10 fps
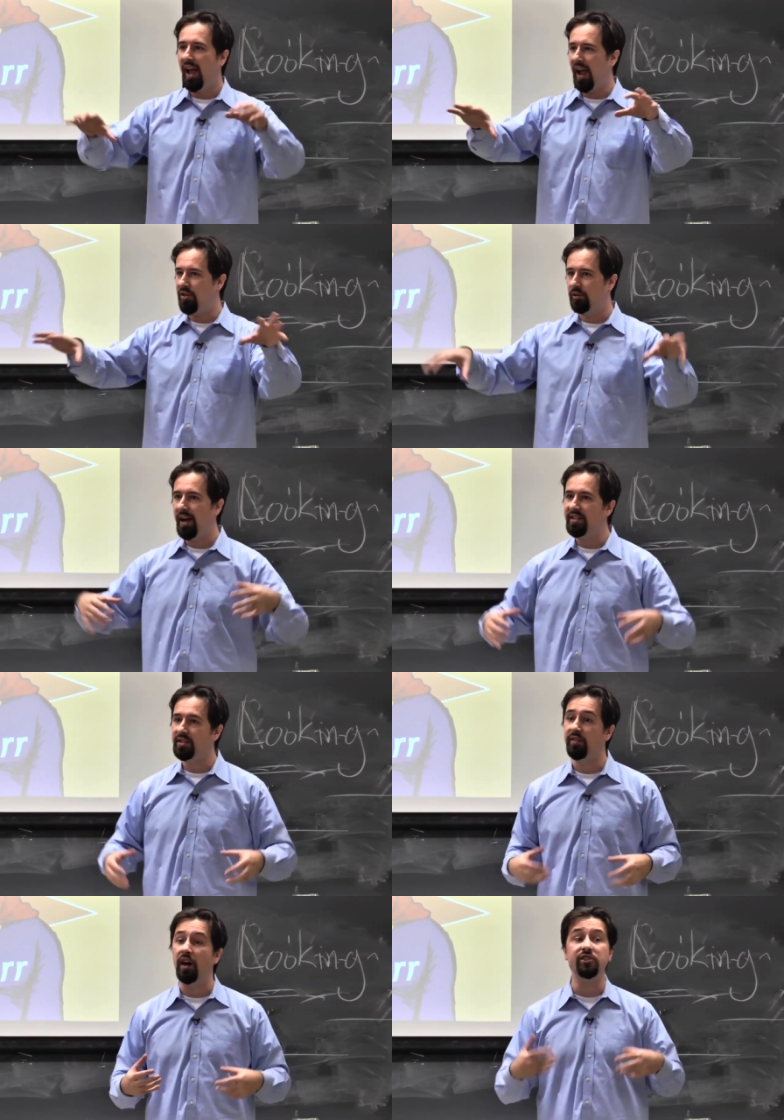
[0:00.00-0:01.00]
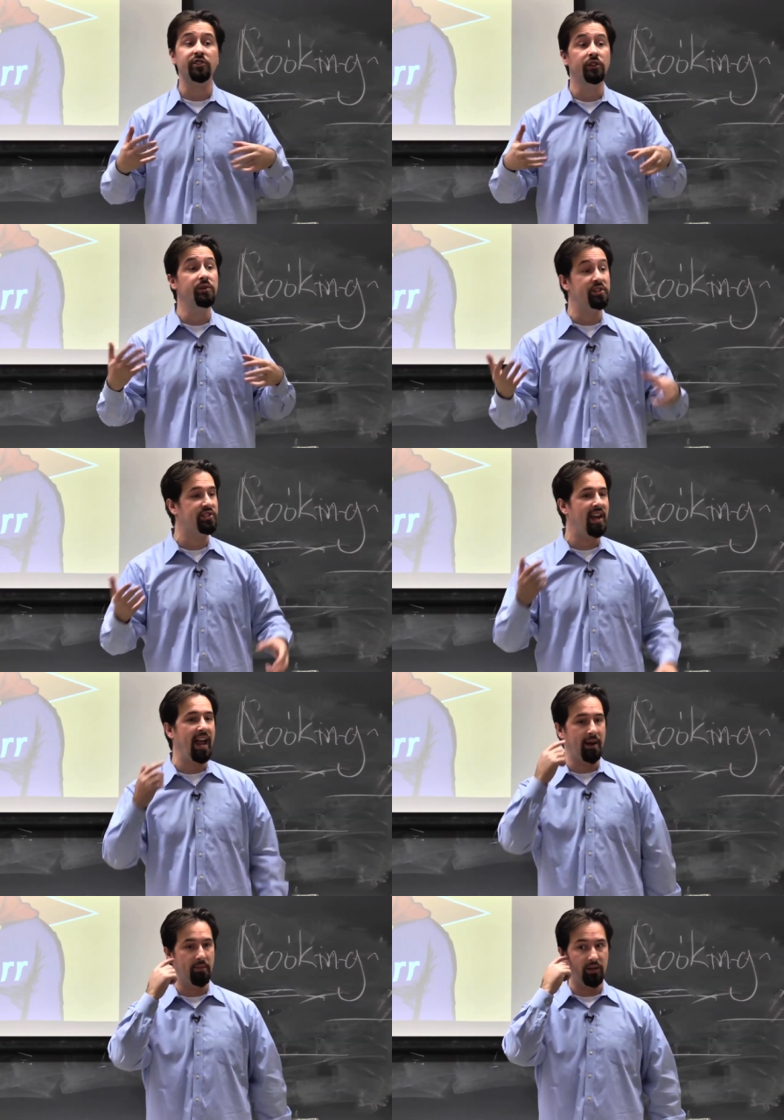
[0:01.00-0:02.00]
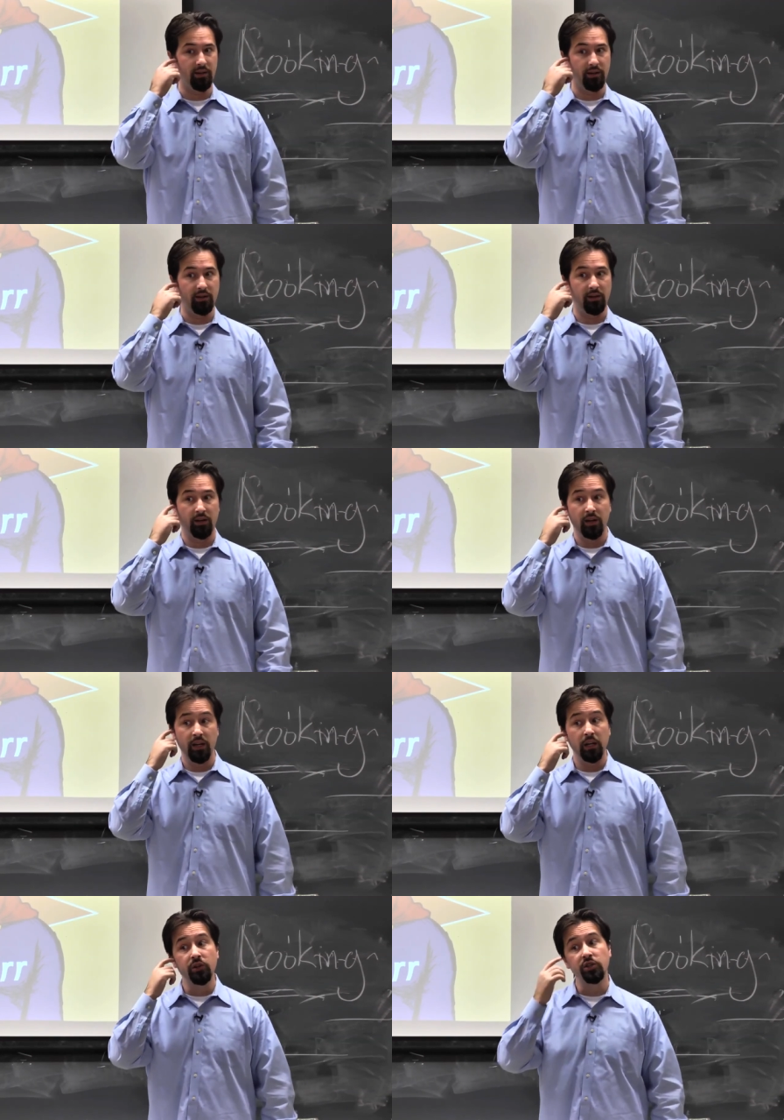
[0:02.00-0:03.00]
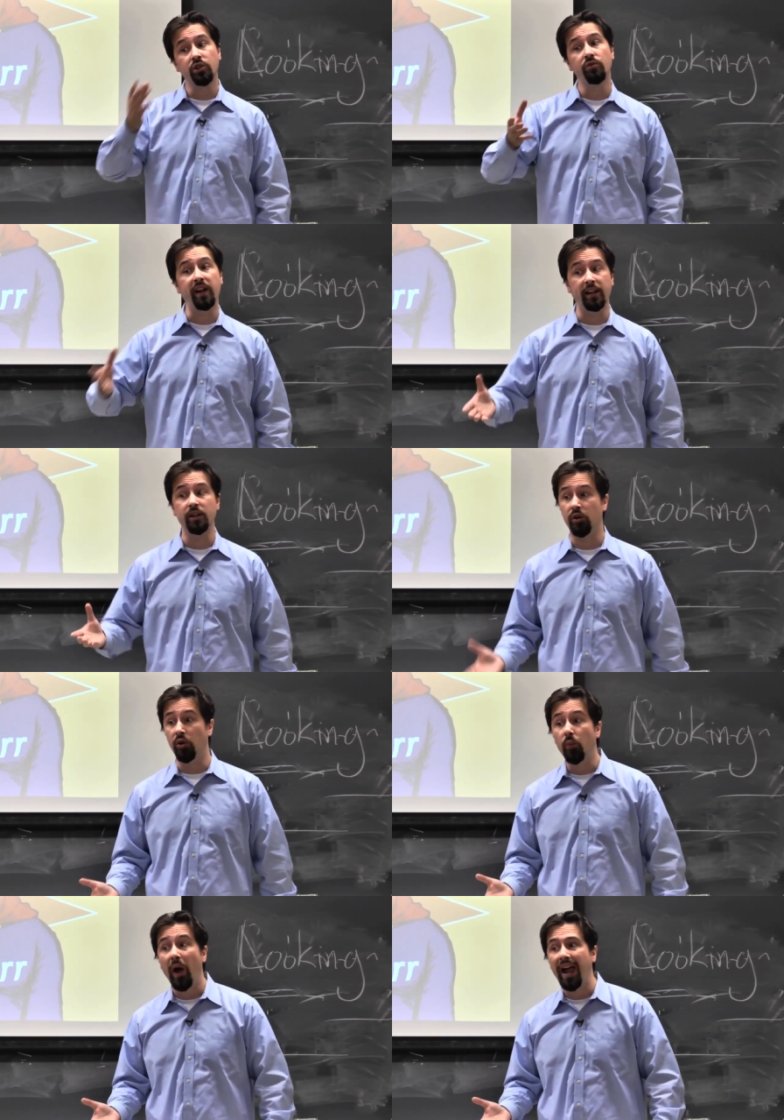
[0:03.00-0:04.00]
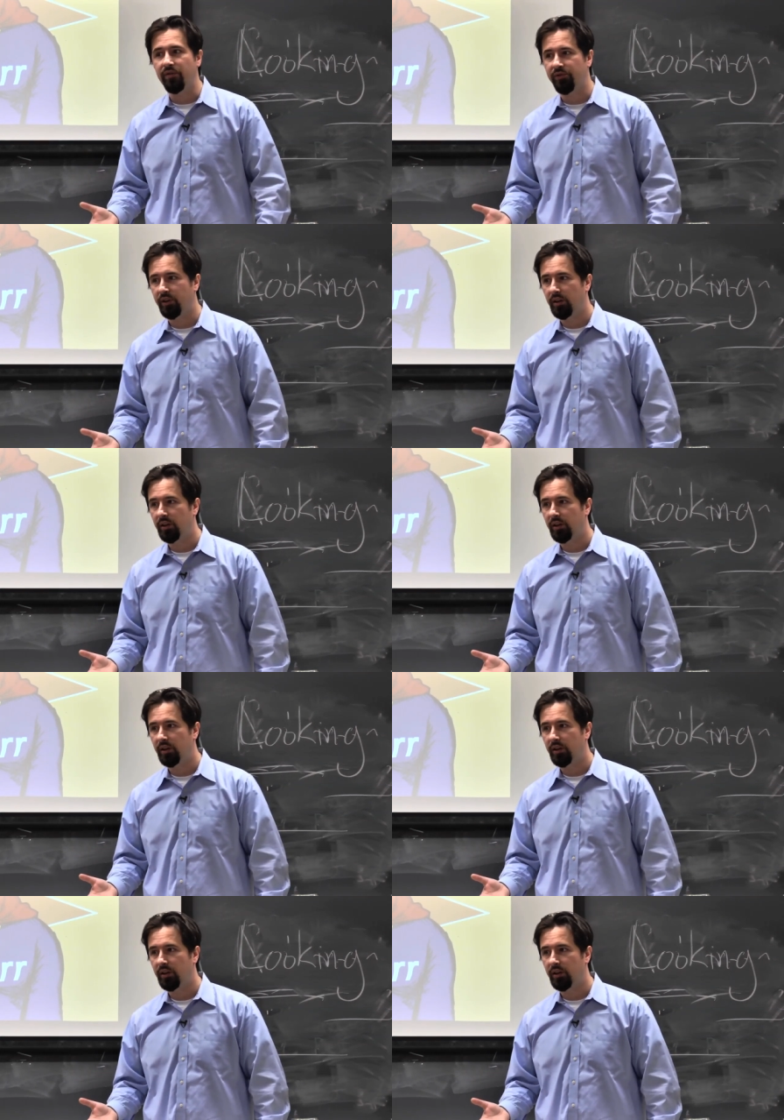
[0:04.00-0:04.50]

and the rest of us do the same. You just created your own wave.